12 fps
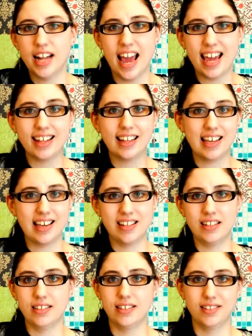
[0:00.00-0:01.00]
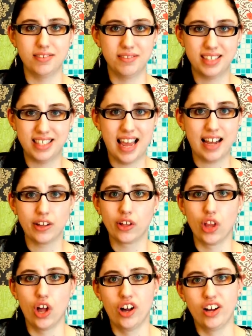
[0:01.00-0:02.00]
aliens and Santa
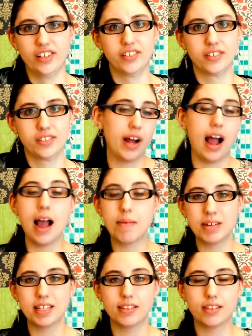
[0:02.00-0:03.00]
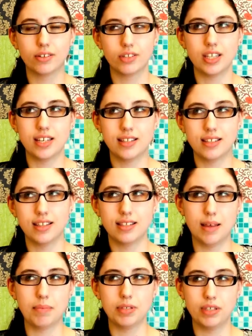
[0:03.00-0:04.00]
Claus. I mean, their scenes in
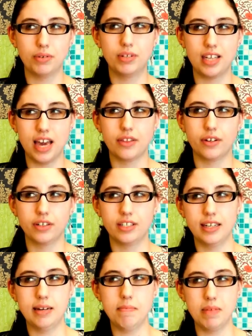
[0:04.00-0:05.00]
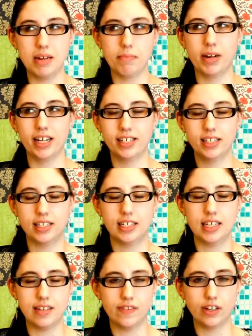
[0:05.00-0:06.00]
this episode together did meet my
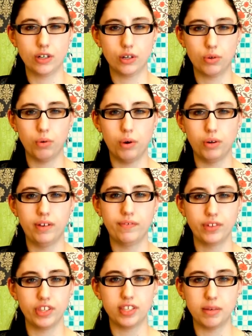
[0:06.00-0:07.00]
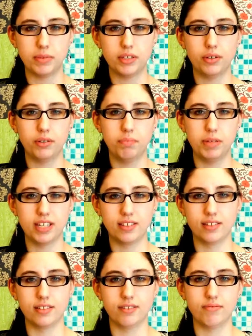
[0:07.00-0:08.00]
Tiva quota for this episode,
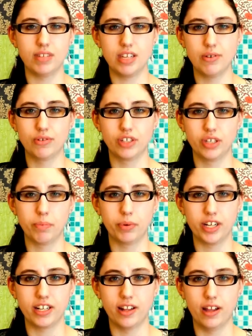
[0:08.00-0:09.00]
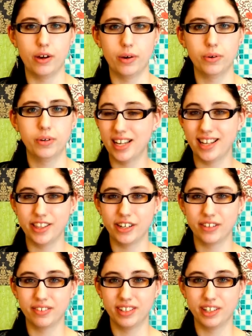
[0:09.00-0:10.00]
because it's usually pretty low, and
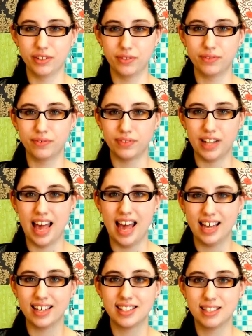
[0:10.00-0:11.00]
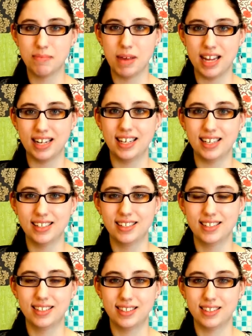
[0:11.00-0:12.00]
their little flags made it,
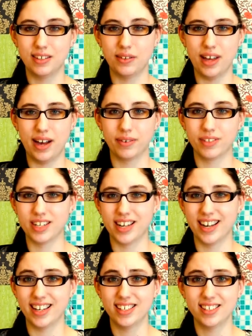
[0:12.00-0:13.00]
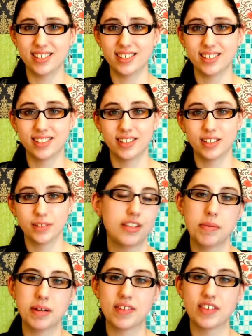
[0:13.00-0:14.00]
so that was nice.
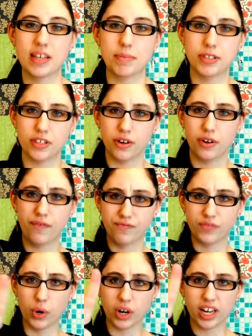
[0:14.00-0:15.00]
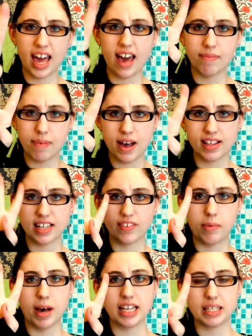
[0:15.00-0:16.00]
So I'm gonna give this episode 4 calf pals out of
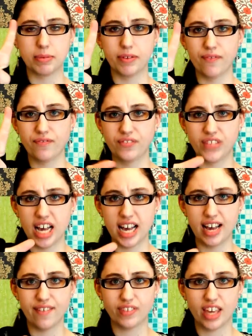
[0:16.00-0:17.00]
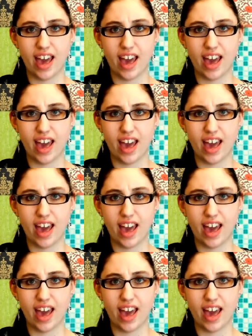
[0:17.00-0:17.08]
a possible 5